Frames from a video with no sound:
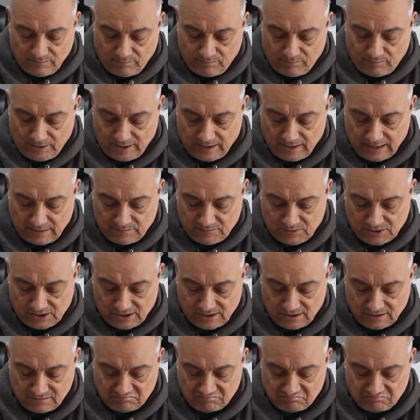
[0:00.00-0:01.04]

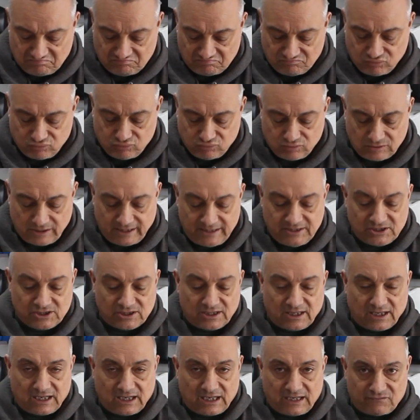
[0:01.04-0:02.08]
perhaps 1.5
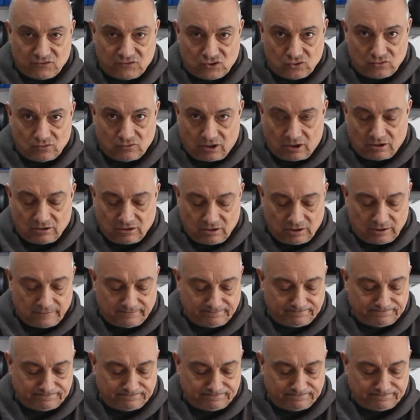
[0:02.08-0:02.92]
inches too long.